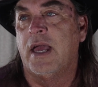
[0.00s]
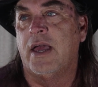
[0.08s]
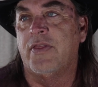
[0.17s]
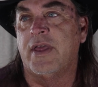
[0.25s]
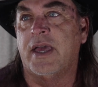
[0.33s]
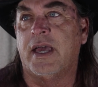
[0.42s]

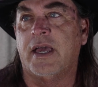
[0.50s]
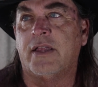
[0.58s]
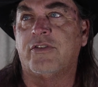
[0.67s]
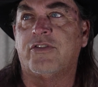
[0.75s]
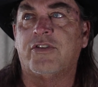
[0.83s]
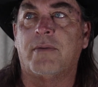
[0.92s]
And
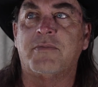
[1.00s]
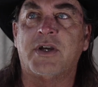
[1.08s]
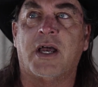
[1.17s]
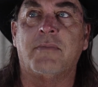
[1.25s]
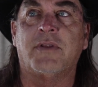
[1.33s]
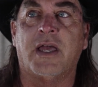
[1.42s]
then
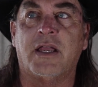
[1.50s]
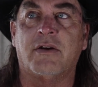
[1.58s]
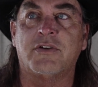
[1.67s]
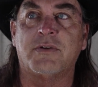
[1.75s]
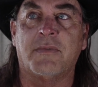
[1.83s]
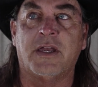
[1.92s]
sometime
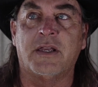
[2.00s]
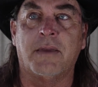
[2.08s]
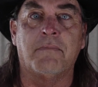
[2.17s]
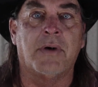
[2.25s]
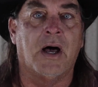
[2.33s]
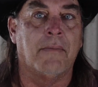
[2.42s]
later is a man
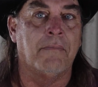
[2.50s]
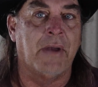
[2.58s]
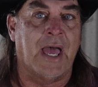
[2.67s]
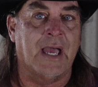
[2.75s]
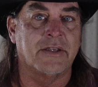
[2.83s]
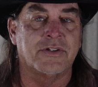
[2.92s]
named Bob
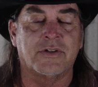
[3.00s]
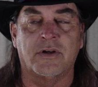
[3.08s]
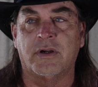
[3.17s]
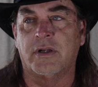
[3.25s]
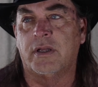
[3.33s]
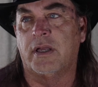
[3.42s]

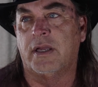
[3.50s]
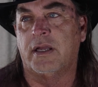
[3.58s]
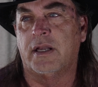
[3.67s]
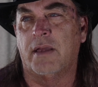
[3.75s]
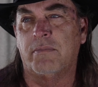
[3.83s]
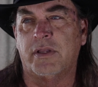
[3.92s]
Baxter.
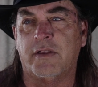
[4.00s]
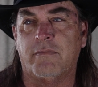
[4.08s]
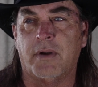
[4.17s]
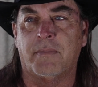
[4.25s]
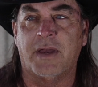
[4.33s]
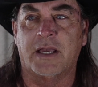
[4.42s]
And I
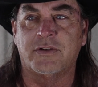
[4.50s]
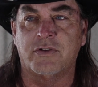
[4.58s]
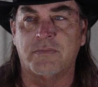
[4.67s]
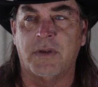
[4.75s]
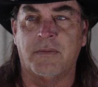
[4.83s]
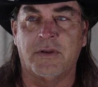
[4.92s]
believe Bob Baxter
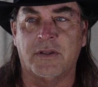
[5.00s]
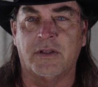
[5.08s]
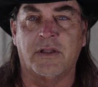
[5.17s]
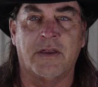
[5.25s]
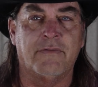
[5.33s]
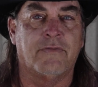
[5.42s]
is maybe in the
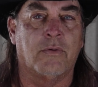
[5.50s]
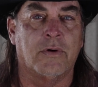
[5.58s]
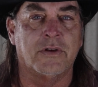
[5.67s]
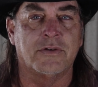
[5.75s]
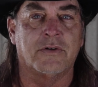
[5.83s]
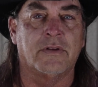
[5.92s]
late
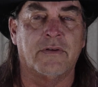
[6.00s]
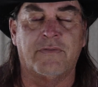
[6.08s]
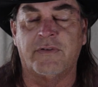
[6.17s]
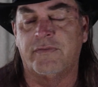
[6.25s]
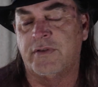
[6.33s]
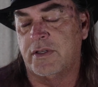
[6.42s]
40s, early
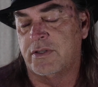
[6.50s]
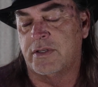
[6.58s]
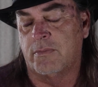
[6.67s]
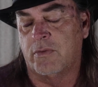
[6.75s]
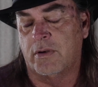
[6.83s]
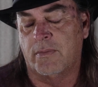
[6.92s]
50s,
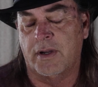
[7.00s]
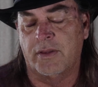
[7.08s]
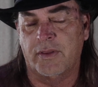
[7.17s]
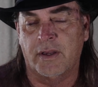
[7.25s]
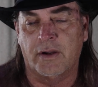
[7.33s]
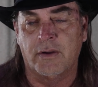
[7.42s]
somewhere
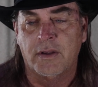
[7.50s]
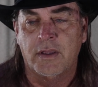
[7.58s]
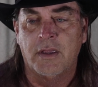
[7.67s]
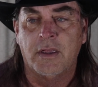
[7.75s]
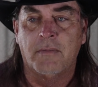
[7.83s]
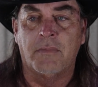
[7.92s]
around there.
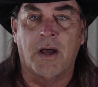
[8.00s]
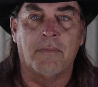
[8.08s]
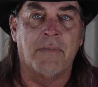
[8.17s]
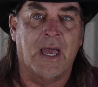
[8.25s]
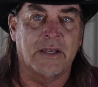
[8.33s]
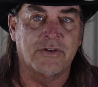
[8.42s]

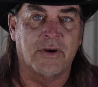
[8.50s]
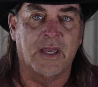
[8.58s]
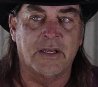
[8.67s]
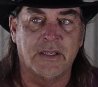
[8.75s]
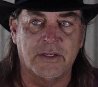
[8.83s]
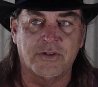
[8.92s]
Bob Baxter
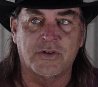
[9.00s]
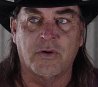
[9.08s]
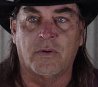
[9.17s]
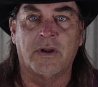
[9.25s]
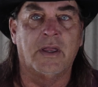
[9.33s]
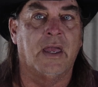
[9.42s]
had his
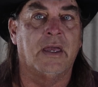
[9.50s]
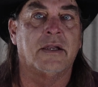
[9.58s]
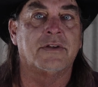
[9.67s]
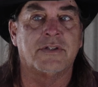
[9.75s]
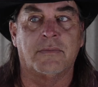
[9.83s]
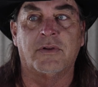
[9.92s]
story and
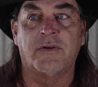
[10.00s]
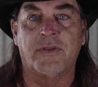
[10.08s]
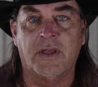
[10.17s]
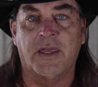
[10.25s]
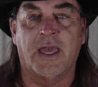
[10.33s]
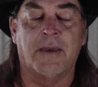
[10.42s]
a similar
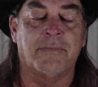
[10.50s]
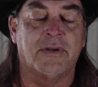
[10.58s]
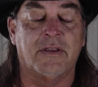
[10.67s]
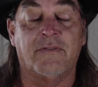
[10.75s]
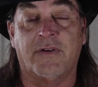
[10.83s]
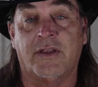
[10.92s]
thing
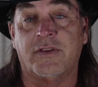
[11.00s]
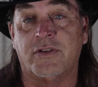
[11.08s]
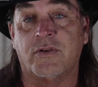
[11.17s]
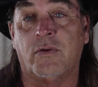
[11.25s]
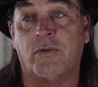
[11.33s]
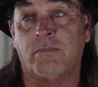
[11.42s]
happened. He found
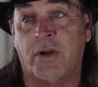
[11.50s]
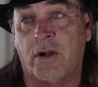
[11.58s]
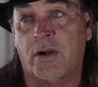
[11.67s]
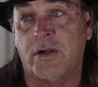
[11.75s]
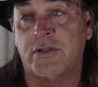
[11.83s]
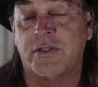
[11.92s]
these gold
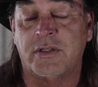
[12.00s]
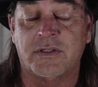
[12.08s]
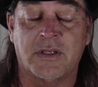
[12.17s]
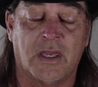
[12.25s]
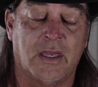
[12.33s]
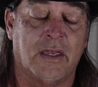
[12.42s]
bars in
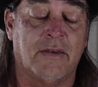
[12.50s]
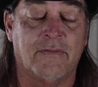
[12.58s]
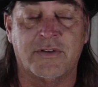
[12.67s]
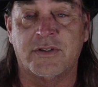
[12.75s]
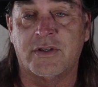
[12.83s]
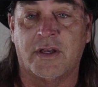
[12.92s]
this cave
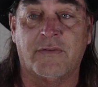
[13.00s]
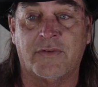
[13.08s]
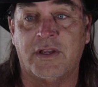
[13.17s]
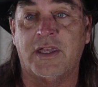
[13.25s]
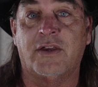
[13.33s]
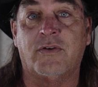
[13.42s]
and stuff
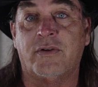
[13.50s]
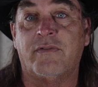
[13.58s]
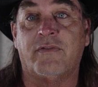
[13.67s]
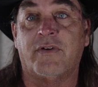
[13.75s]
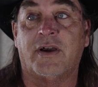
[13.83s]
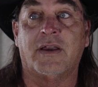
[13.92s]
and he
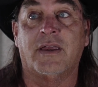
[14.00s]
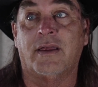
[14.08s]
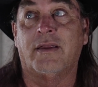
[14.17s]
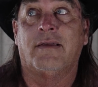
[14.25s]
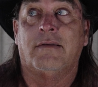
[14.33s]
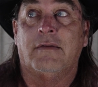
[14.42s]
couldn't find
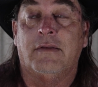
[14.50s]
it.